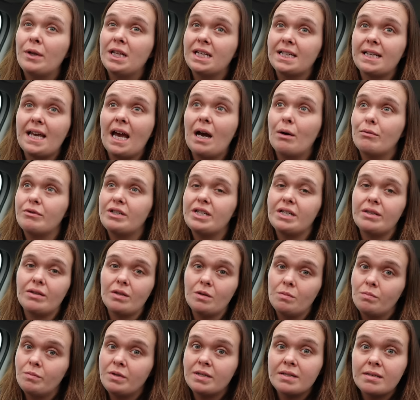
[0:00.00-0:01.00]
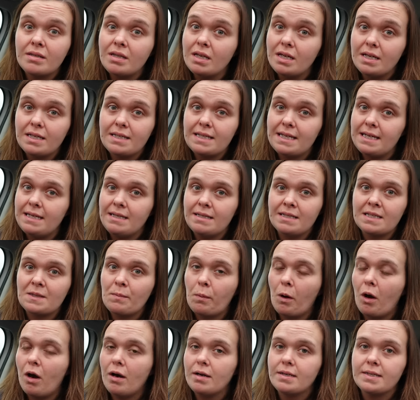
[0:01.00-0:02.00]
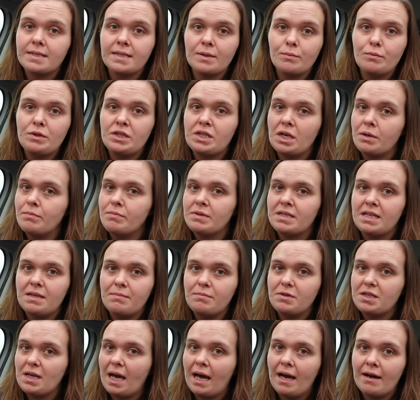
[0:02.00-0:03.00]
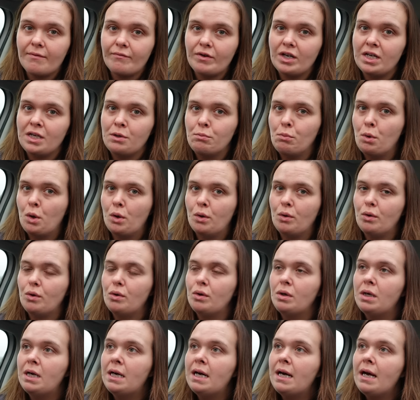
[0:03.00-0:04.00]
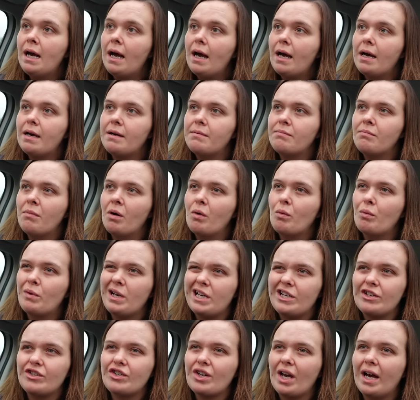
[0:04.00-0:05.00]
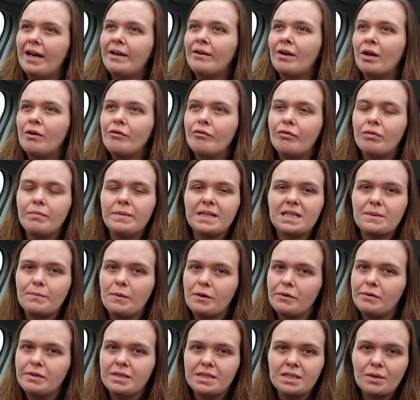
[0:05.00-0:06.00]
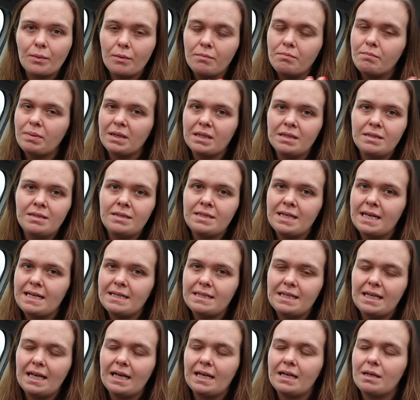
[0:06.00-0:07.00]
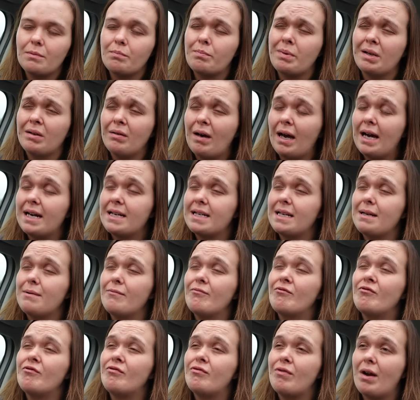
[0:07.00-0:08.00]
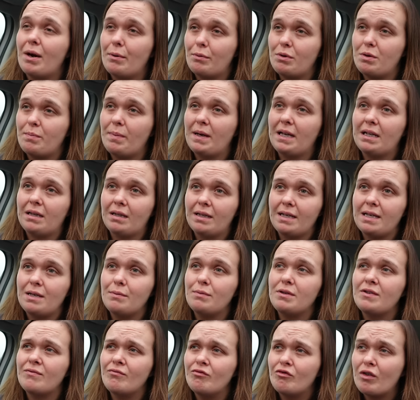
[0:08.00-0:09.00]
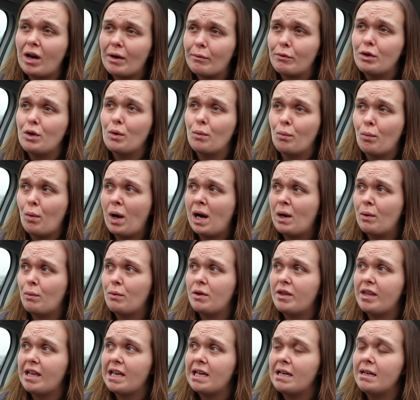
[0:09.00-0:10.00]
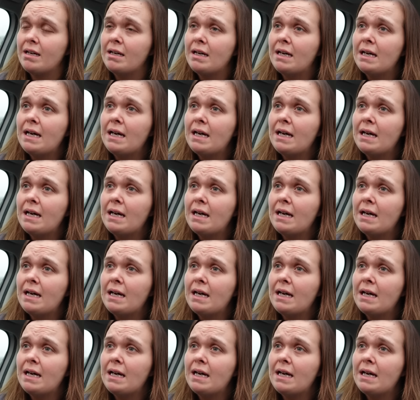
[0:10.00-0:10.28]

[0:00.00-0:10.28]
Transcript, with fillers: I counted them. There's 13 spots and we don't seem to have any more. Which I know from experience when Bill and Daisy had it, Bill had it very badly. He was very unwell with it.